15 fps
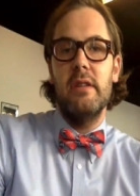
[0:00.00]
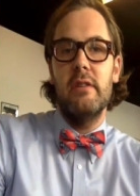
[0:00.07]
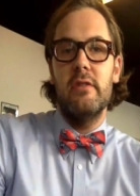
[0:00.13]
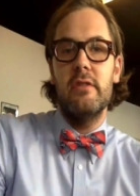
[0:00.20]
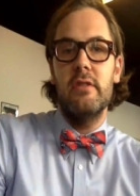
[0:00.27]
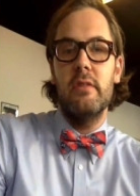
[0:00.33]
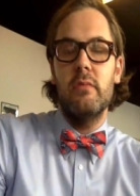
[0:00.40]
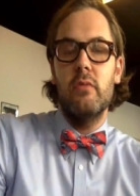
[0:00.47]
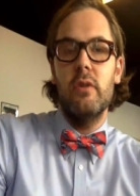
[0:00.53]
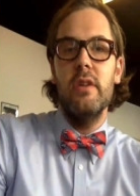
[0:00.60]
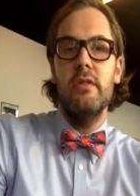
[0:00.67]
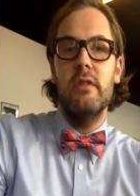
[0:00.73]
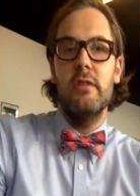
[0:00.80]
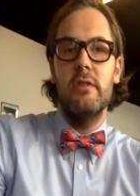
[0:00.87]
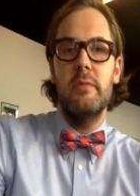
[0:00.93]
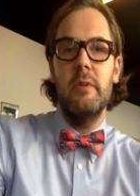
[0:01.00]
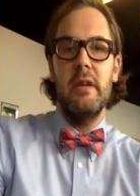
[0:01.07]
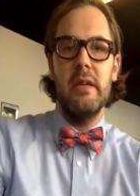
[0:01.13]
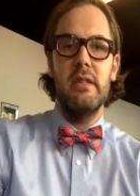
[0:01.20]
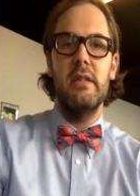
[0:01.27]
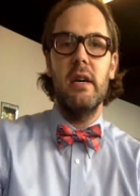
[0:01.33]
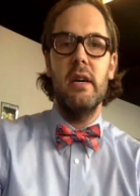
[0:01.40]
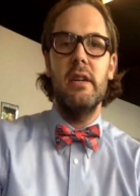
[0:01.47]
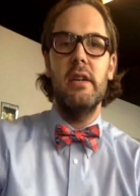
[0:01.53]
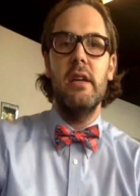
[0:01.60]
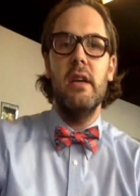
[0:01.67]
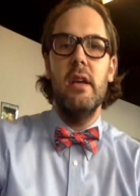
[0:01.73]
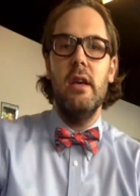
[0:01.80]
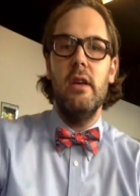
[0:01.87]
And there's some research being done